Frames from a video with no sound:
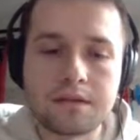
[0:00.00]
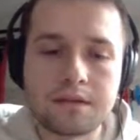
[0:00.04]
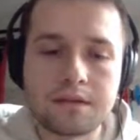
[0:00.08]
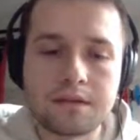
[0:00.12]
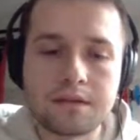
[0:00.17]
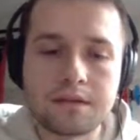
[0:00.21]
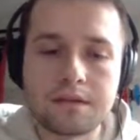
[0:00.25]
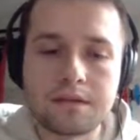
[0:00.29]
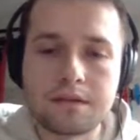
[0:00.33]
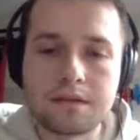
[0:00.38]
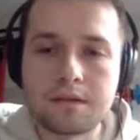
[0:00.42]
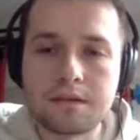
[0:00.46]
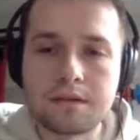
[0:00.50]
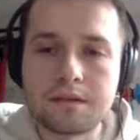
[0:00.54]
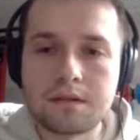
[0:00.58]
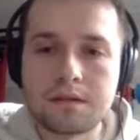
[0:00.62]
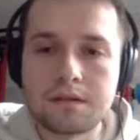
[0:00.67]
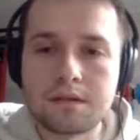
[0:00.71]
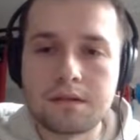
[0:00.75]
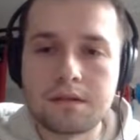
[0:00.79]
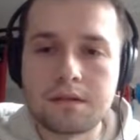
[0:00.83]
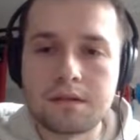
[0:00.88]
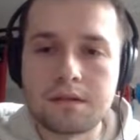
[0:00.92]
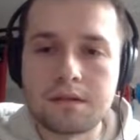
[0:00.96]

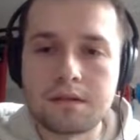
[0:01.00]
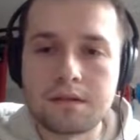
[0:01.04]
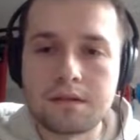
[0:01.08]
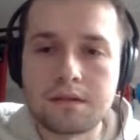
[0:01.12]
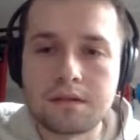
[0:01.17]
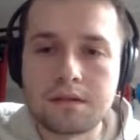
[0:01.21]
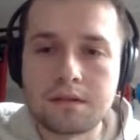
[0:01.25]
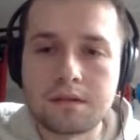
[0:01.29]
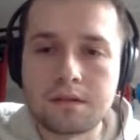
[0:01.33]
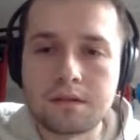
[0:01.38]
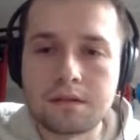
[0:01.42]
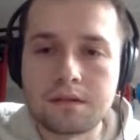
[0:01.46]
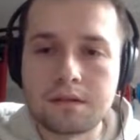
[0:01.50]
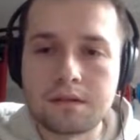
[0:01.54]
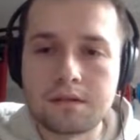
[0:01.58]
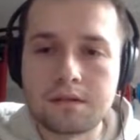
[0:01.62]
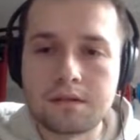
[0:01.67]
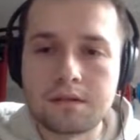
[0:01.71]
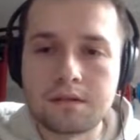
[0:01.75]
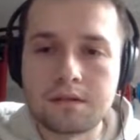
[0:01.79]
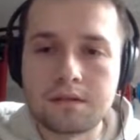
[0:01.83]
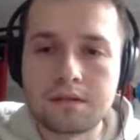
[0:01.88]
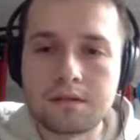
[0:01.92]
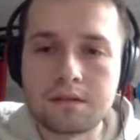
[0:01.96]

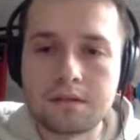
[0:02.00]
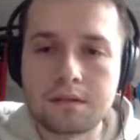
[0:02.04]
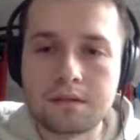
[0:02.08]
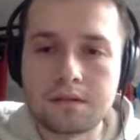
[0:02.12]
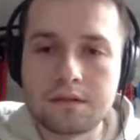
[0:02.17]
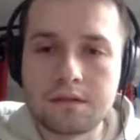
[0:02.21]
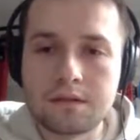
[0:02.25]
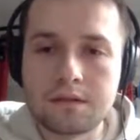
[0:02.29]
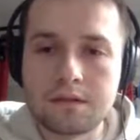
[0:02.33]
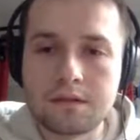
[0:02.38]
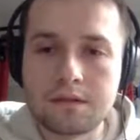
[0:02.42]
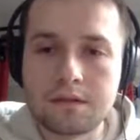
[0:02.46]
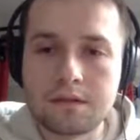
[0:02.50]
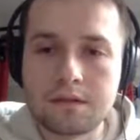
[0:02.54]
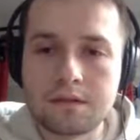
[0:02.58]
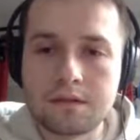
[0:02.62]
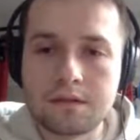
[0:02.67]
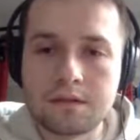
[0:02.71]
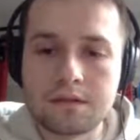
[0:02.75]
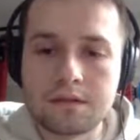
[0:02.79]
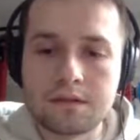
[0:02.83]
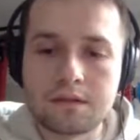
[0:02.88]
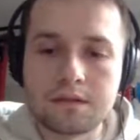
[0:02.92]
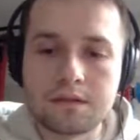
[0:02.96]

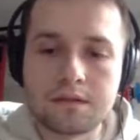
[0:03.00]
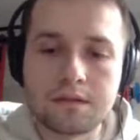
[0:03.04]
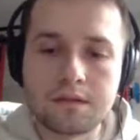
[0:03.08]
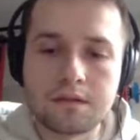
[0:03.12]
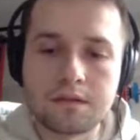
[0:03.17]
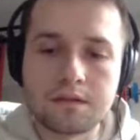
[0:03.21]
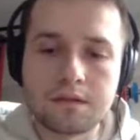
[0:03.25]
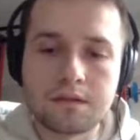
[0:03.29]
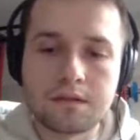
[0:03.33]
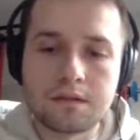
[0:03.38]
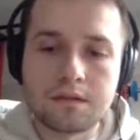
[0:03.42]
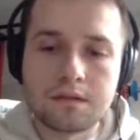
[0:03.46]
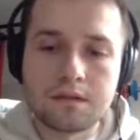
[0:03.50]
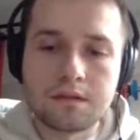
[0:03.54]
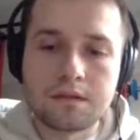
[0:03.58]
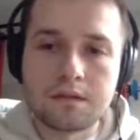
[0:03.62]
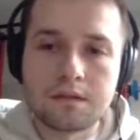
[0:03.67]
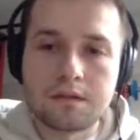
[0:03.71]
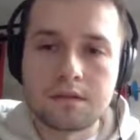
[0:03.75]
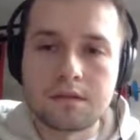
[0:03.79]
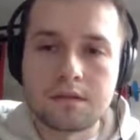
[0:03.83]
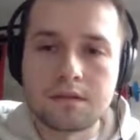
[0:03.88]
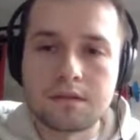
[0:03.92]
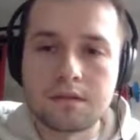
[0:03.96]

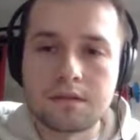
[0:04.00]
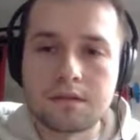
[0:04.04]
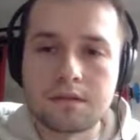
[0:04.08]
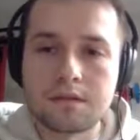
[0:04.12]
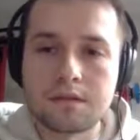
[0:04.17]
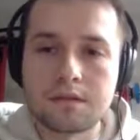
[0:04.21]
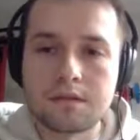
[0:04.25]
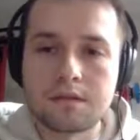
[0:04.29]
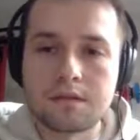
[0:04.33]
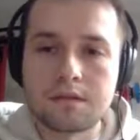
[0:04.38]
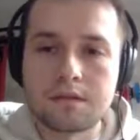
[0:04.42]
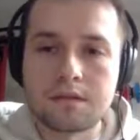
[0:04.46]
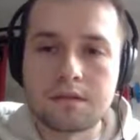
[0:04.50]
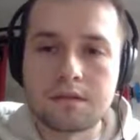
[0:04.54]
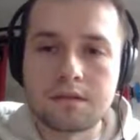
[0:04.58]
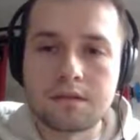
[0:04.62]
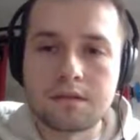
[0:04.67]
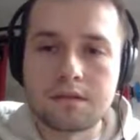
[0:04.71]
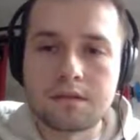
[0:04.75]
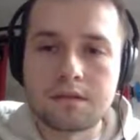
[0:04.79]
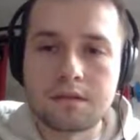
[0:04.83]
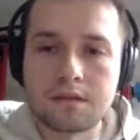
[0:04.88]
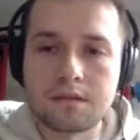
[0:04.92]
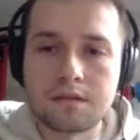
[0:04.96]

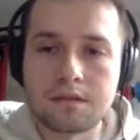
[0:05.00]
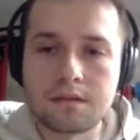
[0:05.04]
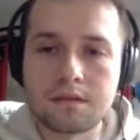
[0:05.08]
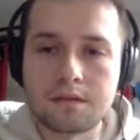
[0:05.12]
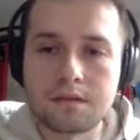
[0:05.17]
Nothing is said.